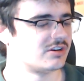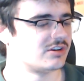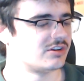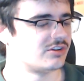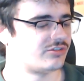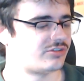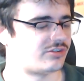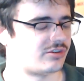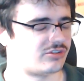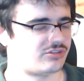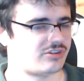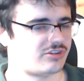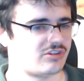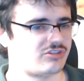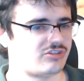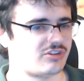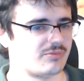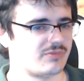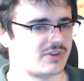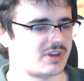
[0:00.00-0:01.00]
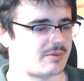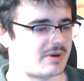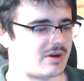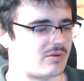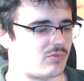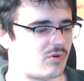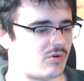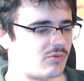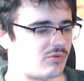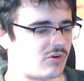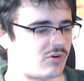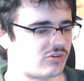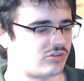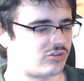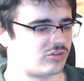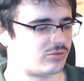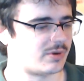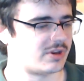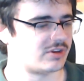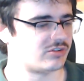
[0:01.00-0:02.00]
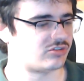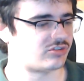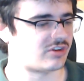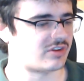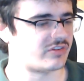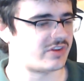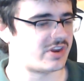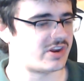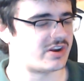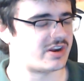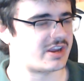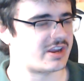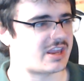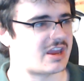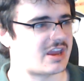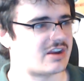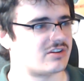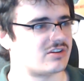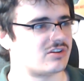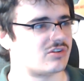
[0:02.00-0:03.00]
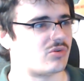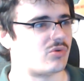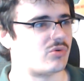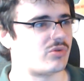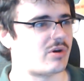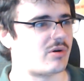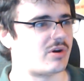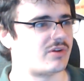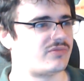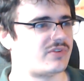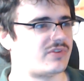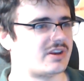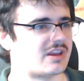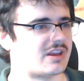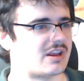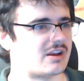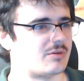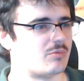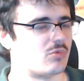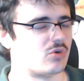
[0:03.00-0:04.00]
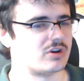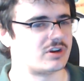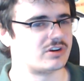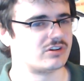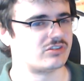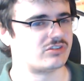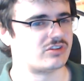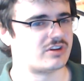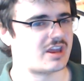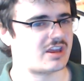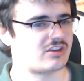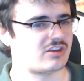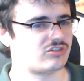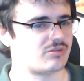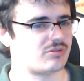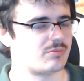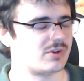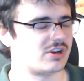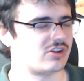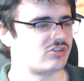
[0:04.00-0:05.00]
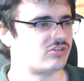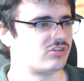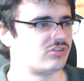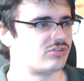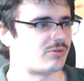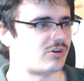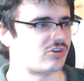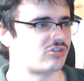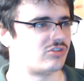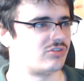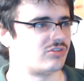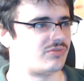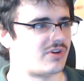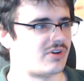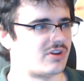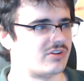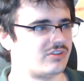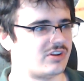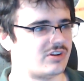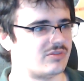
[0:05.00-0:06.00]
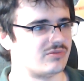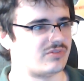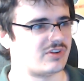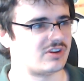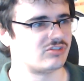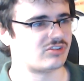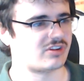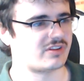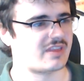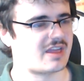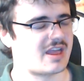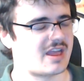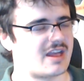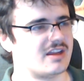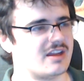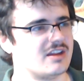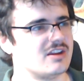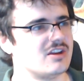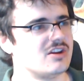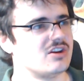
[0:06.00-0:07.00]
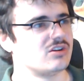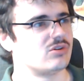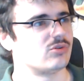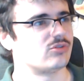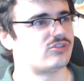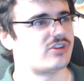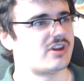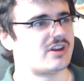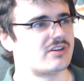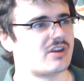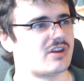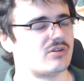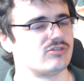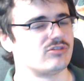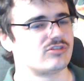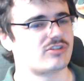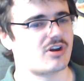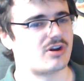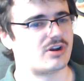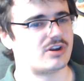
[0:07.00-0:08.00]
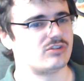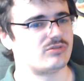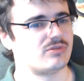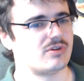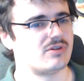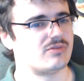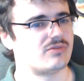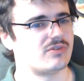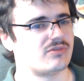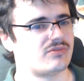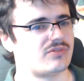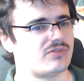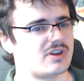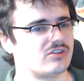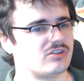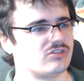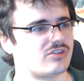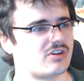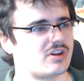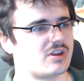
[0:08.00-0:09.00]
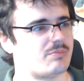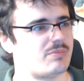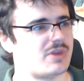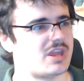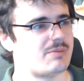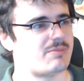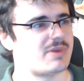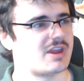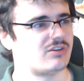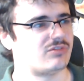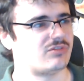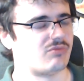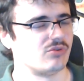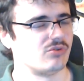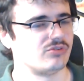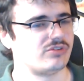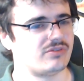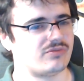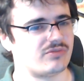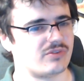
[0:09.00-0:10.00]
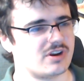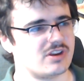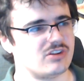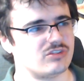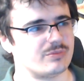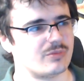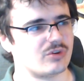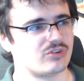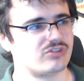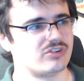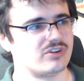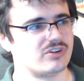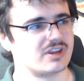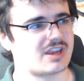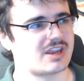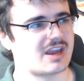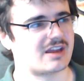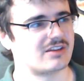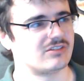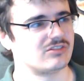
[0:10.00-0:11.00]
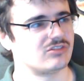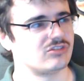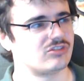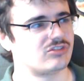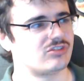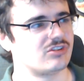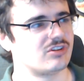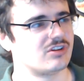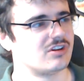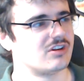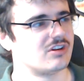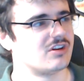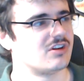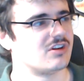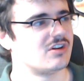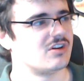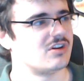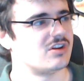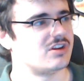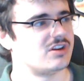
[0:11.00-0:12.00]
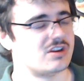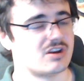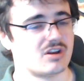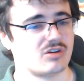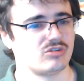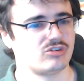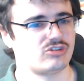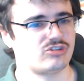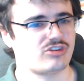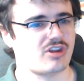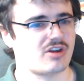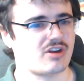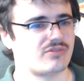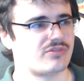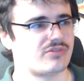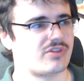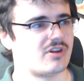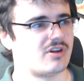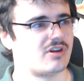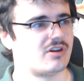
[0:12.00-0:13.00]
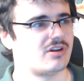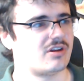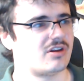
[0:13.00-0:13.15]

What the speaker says: So it says something about what Russia's willing to send in, and again, although I think they're like more like the Donetsk militias Russia funded and things like that, you're seeing those guys with things like PPS-43s, Mosin-Nagants, you know, stuff that